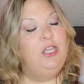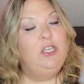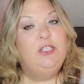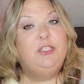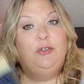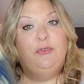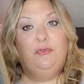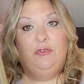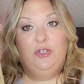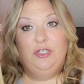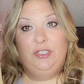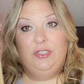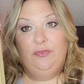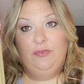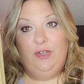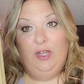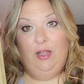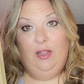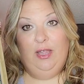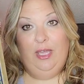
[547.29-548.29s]
So first
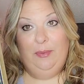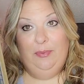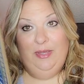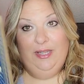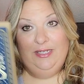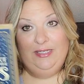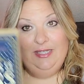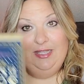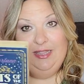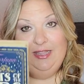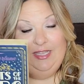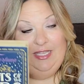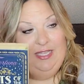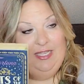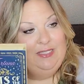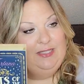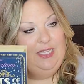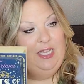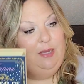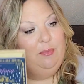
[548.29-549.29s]
of all, I picked
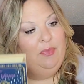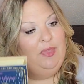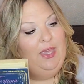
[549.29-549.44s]
these up.